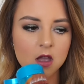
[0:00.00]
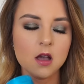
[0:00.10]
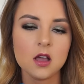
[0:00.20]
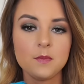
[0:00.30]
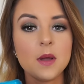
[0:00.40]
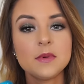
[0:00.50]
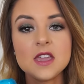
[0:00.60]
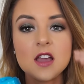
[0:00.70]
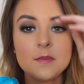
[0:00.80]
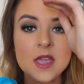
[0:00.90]
Ah,
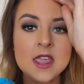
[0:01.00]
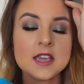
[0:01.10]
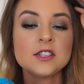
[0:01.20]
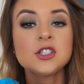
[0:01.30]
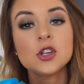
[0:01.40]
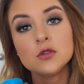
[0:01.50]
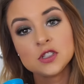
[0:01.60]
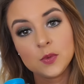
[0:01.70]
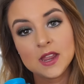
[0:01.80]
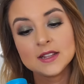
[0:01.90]
pumpkin cupcake is so
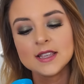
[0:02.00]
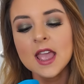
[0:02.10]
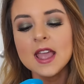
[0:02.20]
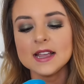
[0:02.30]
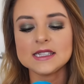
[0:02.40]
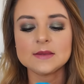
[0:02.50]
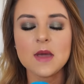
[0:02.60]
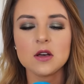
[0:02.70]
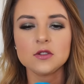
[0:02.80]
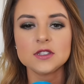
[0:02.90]
sweet. It
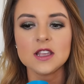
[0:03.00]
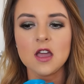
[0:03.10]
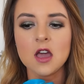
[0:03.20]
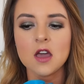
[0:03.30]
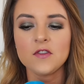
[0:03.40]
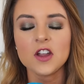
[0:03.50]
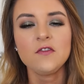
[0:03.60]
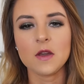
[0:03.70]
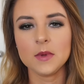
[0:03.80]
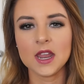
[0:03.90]
smells uh,
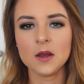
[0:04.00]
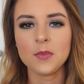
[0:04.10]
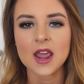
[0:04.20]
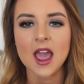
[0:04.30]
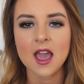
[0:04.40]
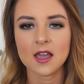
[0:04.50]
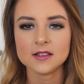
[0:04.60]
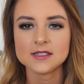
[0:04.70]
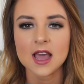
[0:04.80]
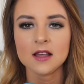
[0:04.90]
very feminine, but it
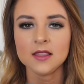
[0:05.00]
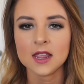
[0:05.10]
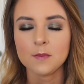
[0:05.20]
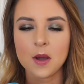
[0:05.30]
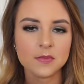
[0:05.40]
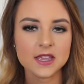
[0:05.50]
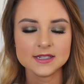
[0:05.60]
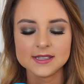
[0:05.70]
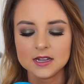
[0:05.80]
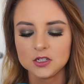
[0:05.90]
has that like
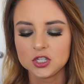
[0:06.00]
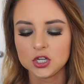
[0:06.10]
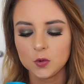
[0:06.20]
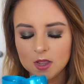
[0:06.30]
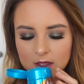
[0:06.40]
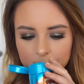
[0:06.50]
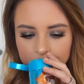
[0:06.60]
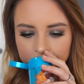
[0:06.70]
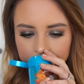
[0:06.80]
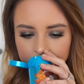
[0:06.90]
pumpkin scent to it.
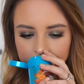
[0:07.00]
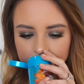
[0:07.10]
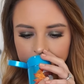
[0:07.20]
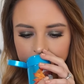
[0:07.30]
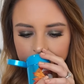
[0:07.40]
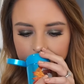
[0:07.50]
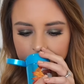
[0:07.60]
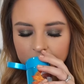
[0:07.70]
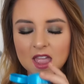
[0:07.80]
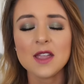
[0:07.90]

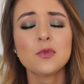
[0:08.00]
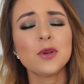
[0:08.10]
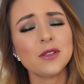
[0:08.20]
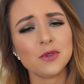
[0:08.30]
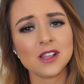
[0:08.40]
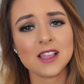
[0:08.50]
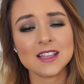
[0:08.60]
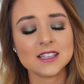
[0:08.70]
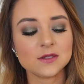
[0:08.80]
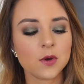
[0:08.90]
I really, really
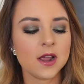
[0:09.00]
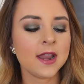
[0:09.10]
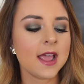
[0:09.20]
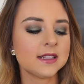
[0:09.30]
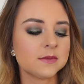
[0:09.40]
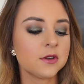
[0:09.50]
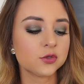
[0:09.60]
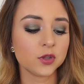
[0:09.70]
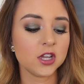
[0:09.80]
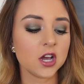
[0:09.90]
like this one. It
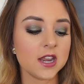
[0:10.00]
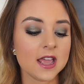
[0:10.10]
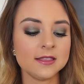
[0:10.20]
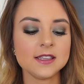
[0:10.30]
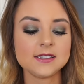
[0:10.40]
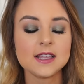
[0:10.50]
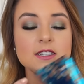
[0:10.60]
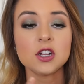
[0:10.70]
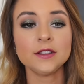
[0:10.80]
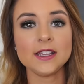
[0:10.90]
smells really good, and the
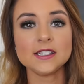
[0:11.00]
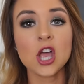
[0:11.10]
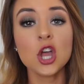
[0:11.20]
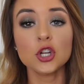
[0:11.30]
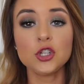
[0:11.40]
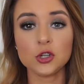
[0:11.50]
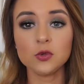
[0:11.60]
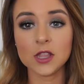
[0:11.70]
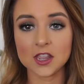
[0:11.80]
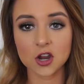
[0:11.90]
scent on these
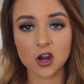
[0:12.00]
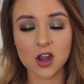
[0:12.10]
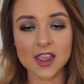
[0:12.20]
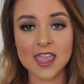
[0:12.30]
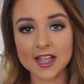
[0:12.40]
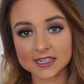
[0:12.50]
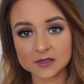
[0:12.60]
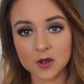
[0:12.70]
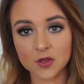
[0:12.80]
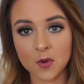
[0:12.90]
do linger. I can
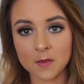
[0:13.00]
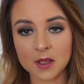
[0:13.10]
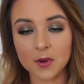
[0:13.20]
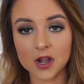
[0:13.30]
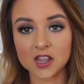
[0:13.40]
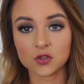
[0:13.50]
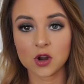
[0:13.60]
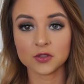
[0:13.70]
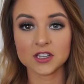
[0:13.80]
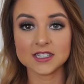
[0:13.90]
smell them on my body
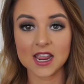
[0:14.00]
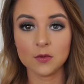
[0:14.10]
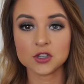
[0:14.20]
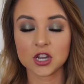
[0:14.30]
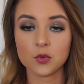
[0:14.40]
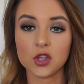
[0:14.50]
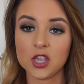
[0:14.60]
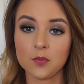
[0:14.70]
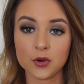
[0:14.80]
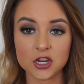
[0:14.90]
throughout the day, which I
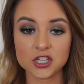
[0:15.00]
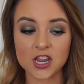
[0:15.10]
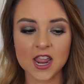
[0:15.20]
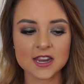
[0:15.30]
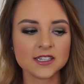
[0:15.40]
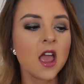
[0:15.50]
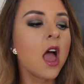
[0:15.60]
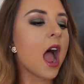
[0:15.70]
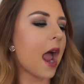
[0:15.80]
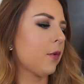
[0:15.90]
really appreciate.
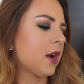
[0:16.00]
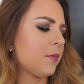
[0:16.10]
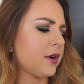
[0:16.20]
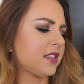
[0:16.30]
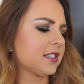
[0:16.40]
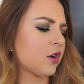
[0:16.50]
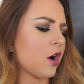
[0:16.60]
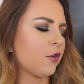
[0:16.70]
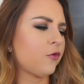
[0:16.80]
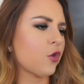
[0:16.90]
I wouldn't put this
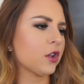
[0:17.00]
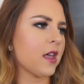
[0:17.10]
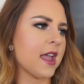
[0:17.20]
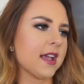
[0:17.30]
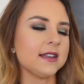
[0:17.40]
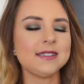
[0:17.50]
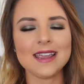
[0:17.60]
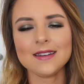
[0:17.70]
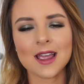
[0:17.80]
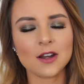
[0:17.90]
on for like a
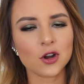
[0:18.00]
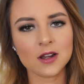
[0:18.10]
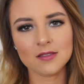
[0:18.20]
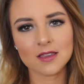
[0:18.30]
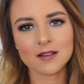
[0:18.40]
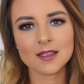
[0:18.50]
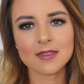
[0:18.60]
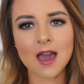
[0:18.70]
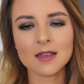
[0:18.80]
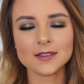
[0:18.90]
date night or anything like
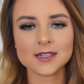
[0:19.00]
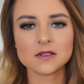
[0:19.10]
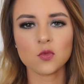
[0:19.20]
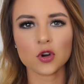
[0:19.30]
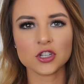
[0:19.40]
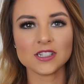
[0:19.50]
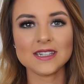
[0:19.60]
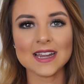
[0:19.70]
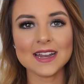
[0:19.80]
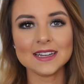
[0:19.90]
that. This is more
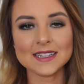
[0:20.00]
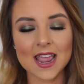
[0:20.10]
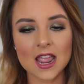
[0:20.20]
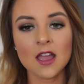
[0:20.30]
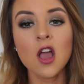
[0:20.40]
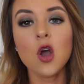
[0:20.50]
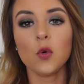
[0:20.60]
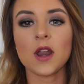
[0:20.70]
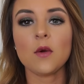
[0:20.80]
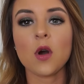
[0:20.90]
just day to day
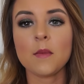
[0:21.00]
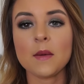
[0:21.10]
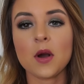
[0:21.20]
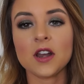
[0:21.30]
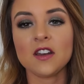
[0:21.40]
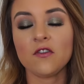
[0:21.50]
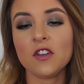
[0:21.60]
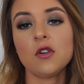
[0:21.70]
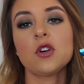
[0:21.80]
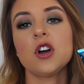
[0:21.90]
when I want my body to
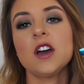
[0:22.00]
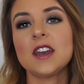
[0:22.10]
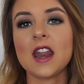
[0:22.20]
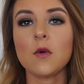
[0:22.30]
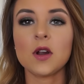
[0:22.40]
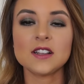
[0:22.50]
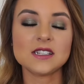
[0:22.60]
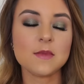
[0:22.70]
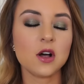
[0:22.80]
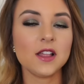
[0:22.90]
feel good and I wanna
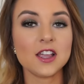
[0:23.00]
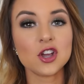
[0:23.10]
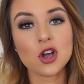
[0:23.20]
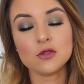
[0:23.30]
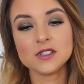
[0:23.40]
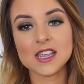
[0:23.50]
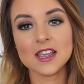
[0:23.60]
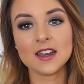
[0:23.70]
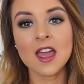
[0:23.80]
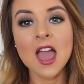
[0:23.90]
smell like
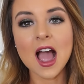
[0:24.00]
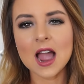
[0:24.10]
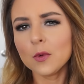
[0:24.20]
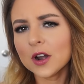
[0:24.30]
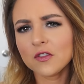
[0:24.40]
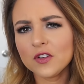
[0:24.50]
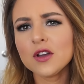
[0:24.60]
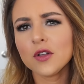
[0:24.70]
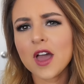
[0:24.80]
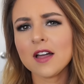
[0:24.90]
cozy and I wanna
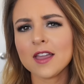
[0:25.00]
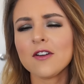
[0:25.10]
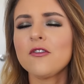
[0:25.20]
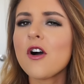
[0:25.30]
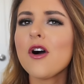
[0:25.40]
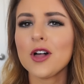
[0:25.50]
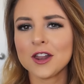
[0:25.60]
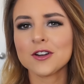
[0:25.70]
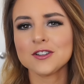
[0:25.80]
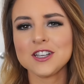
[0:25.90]
feel that like fall
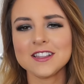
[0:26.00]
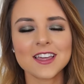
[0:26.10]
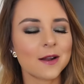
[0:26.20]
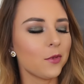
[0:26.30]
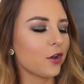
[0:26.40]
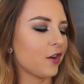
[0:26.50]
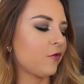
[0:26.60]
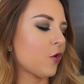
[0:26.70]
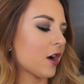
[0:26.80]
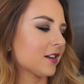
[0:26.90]
energy that I'm
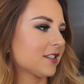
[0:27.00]
looking for.